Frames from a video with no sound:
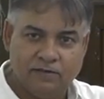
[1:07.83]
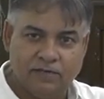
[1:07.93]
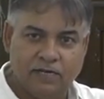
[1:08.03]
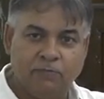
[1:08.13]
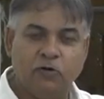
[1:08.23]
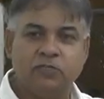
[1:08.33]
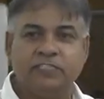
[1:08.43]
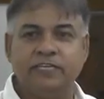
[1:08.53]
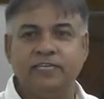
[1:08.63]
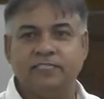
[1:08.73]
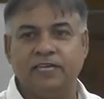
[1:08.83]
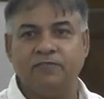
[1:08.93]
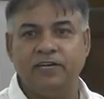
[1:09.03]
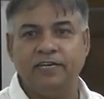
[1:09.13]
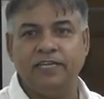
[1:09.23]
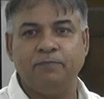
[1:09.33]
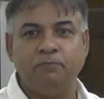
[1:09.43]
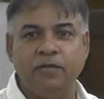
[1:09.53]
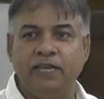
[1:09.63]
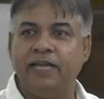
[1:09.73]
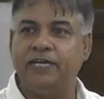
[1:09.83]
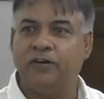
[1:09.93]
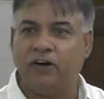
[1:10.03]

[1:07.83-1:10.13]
uh, about 370 billion